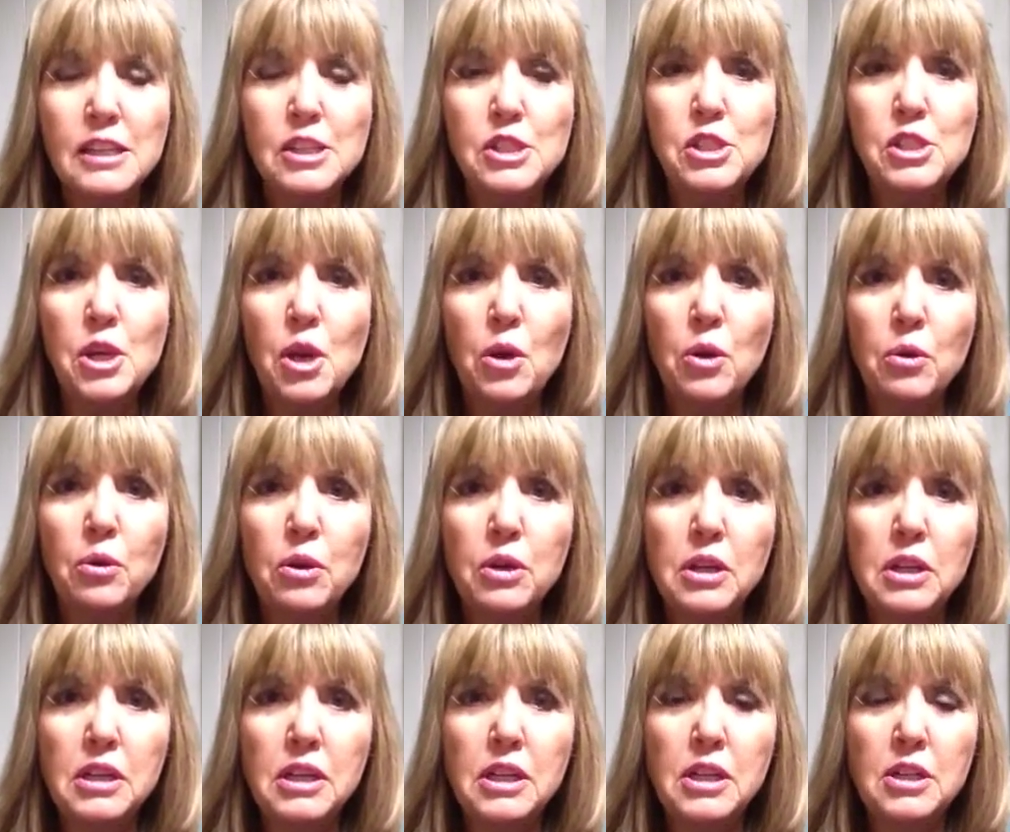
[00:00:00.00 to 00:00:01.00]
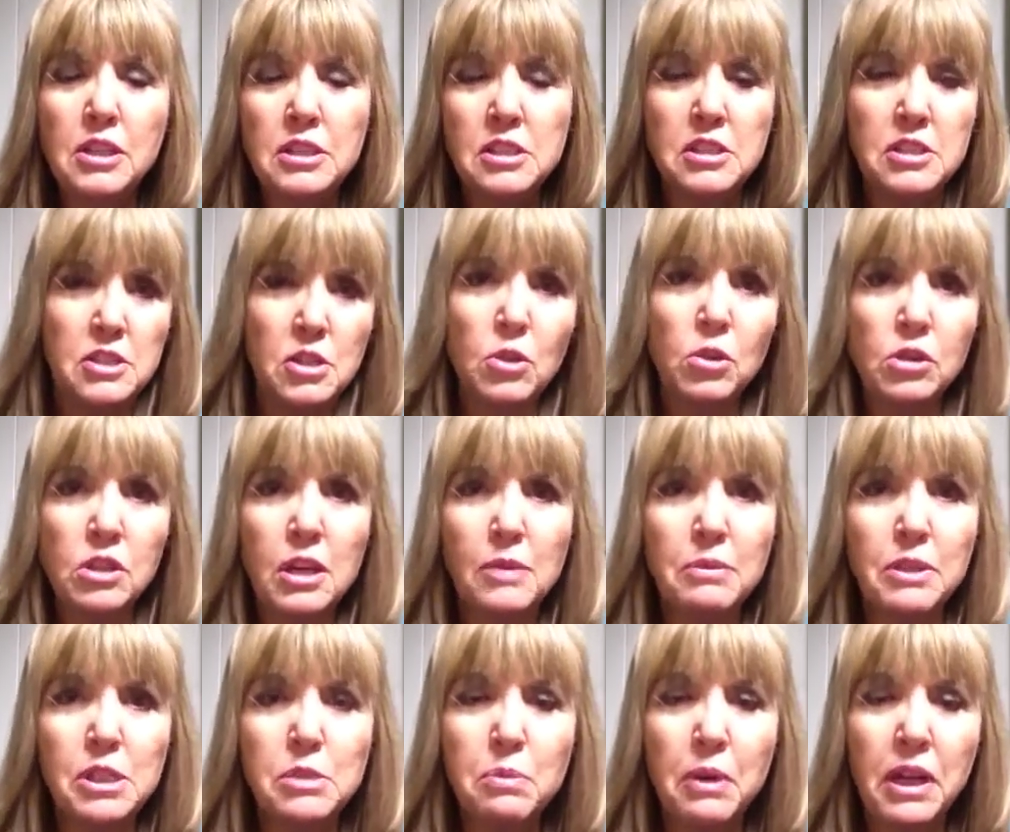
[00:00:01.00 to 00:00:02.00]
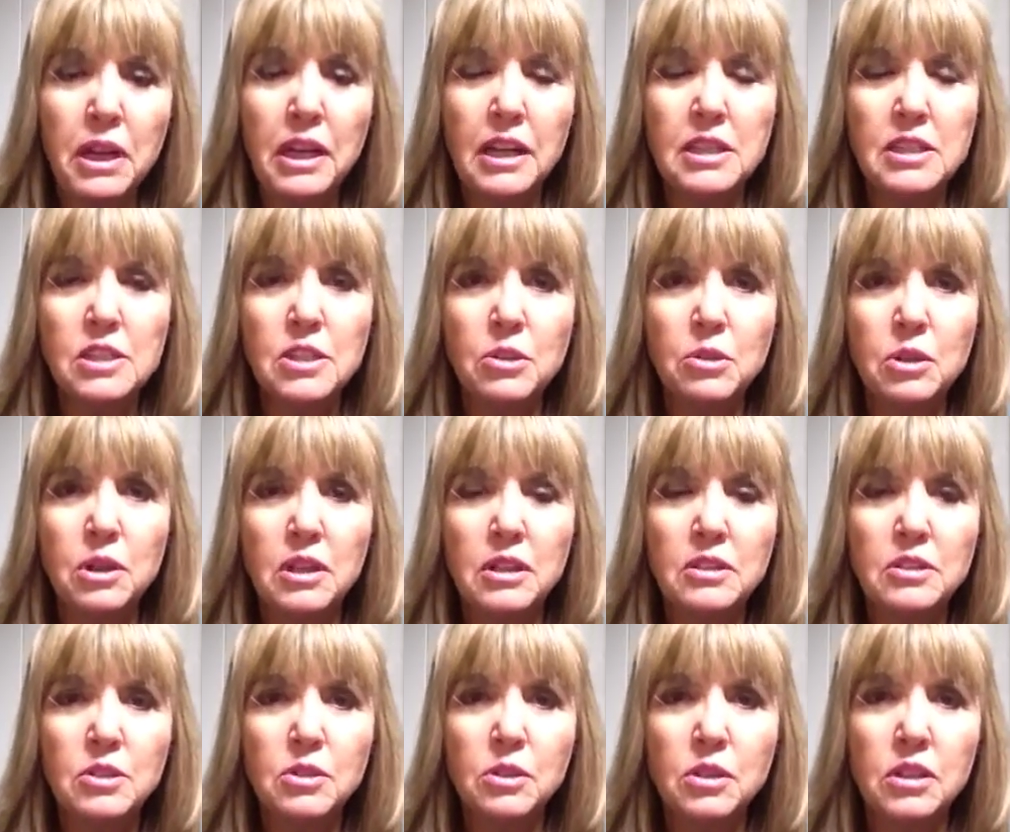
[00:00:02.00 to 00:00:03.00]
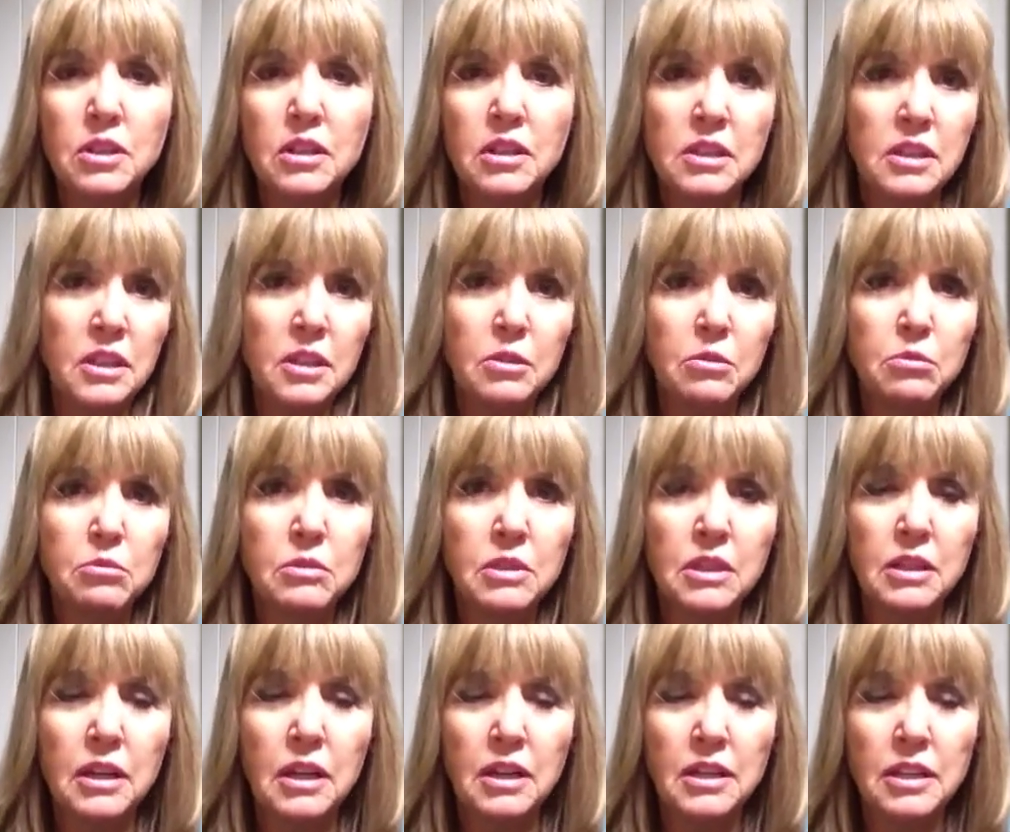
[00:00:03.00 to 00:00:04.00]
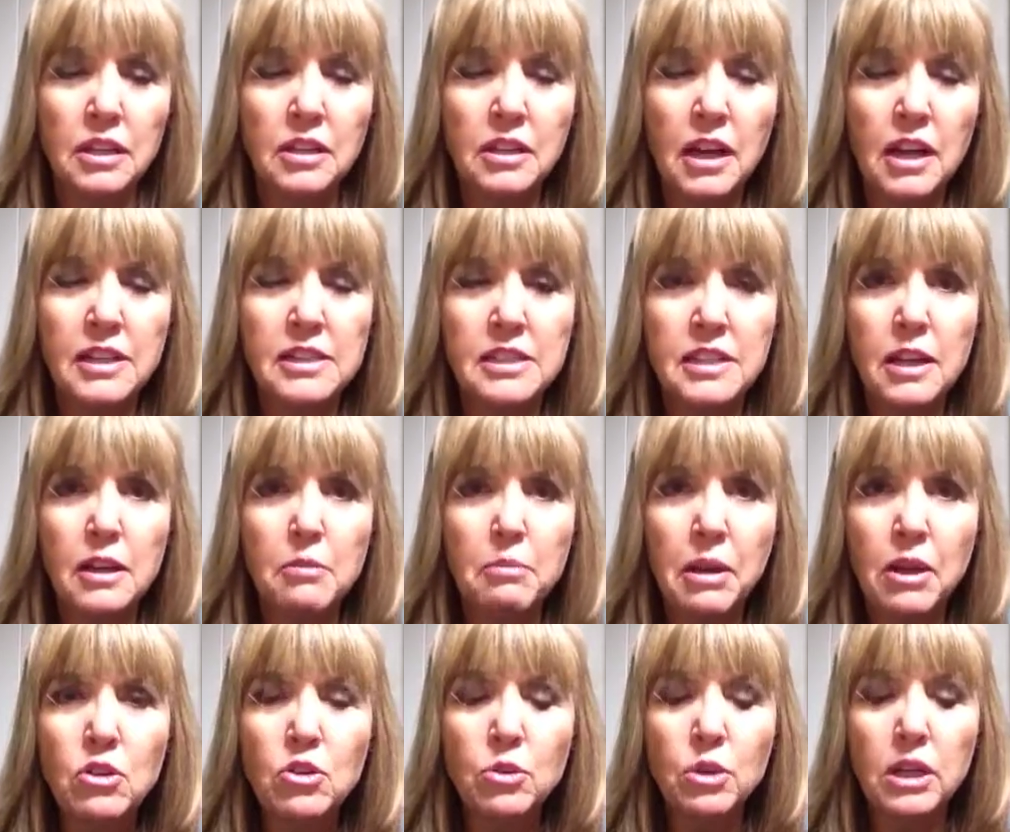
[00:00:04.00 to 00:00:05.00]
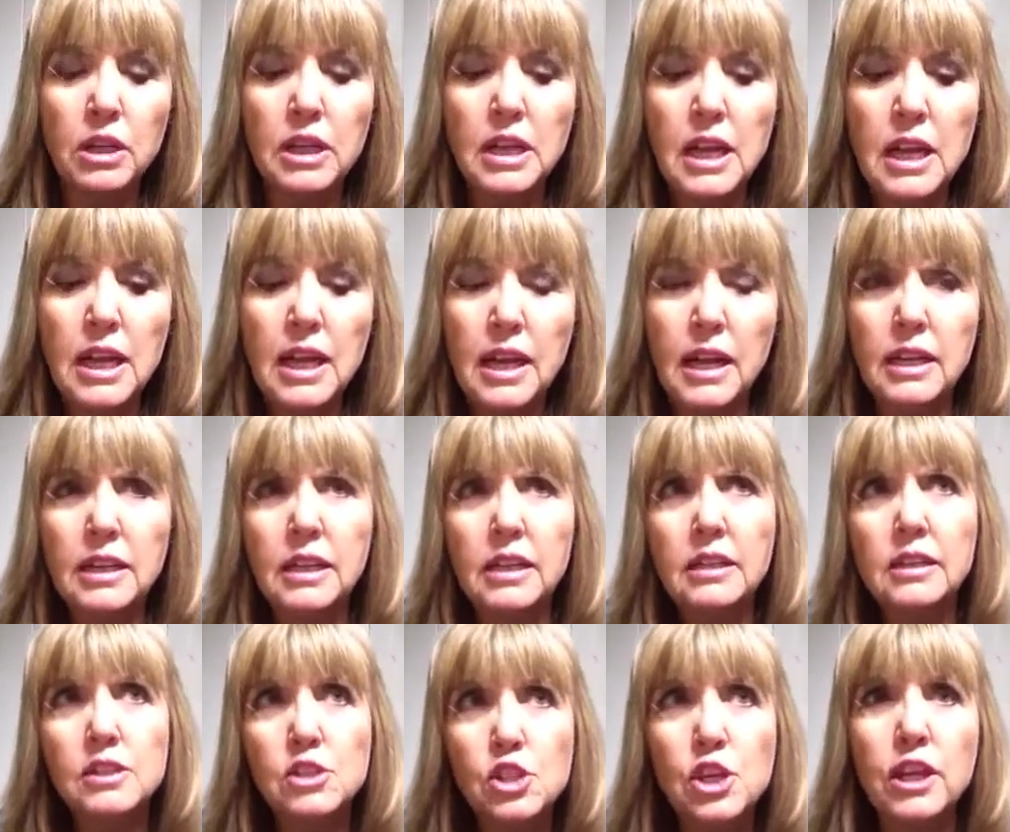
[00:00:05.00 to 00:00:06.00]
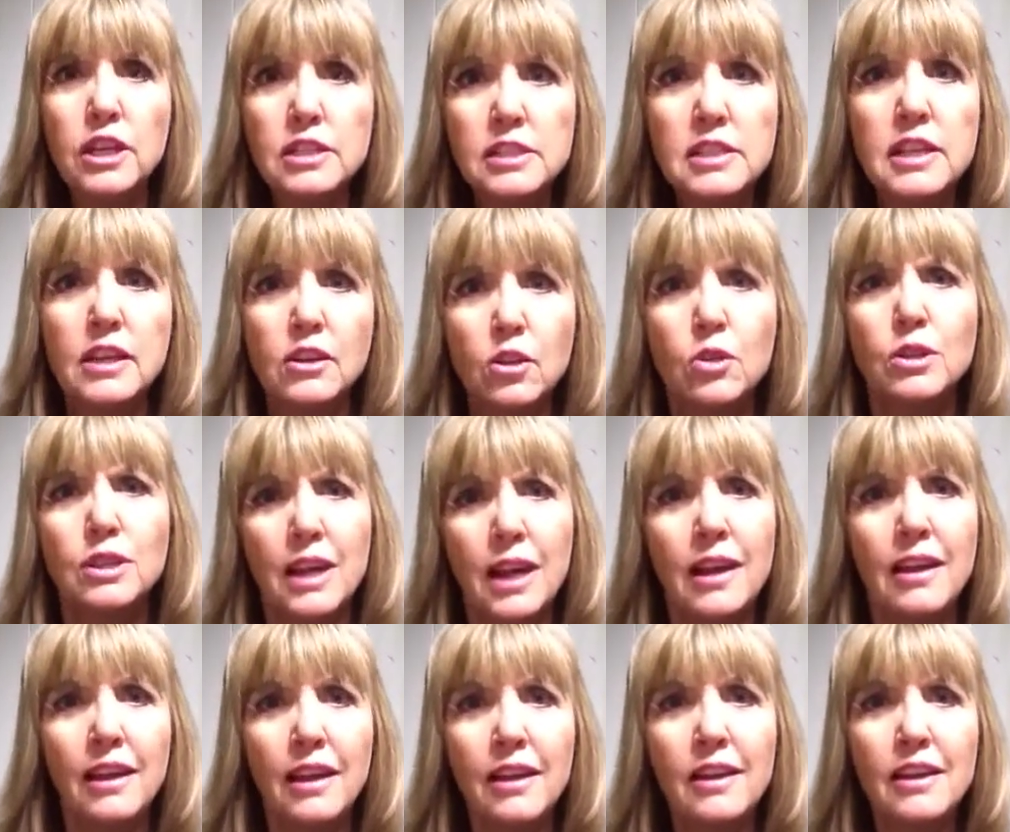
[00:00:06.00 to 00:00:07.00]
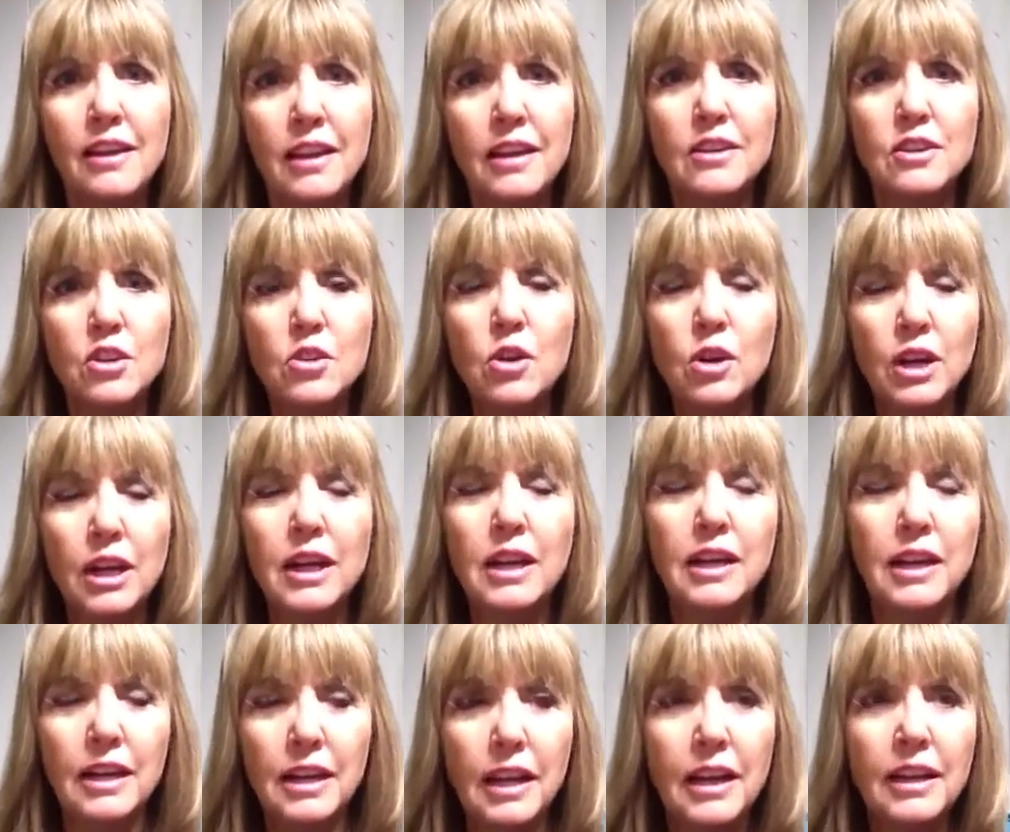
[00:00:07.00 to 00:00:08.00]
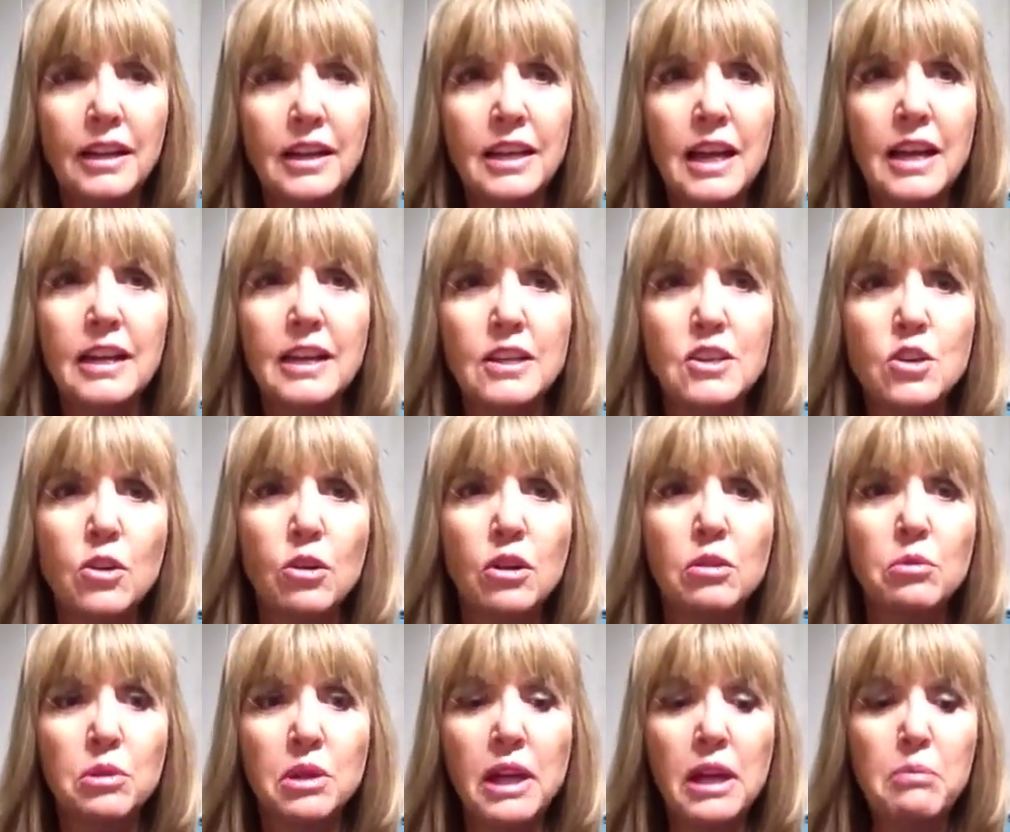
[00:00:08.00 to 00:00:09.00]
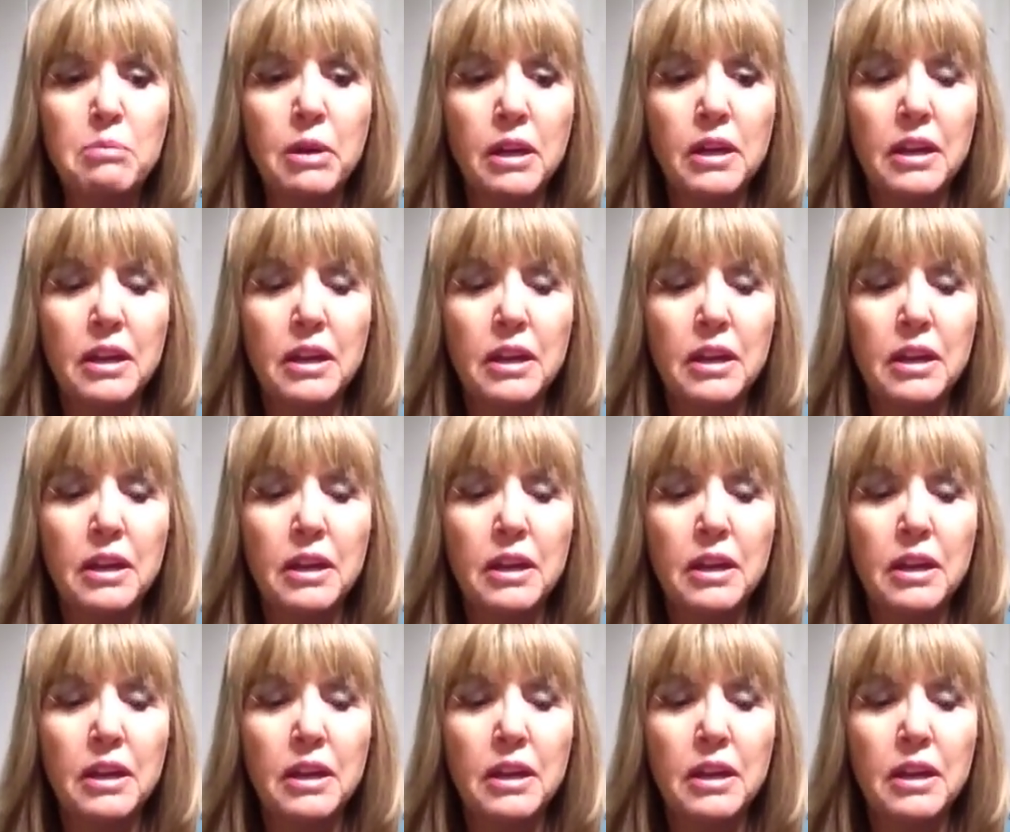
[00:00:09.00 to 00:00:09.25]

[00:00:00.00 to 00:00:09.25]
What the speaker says: So this is an old timer explaining it to a young guy he's kind of mentoring, and the young guy's shaking his head and going, yeah. No, I get it. I totally relate,